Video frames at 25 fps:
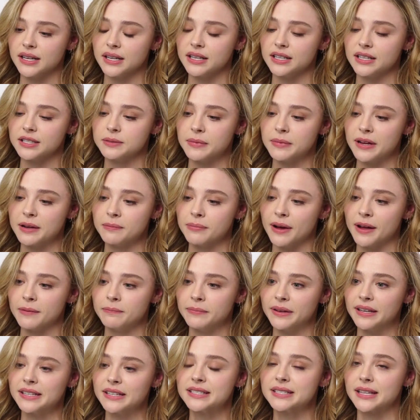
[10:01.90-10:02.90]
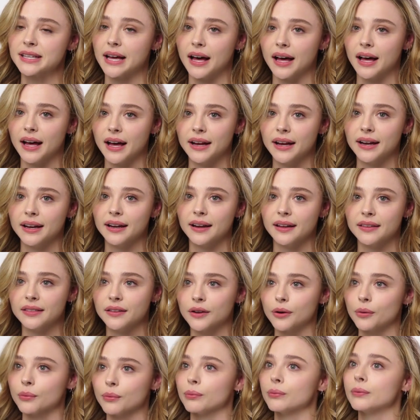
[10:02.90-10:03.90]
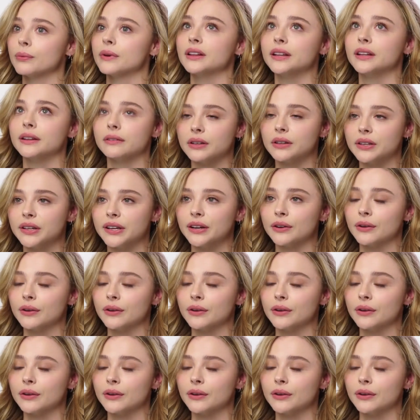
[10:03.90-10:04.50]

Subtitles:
It is made by Big Sky, and they're really, really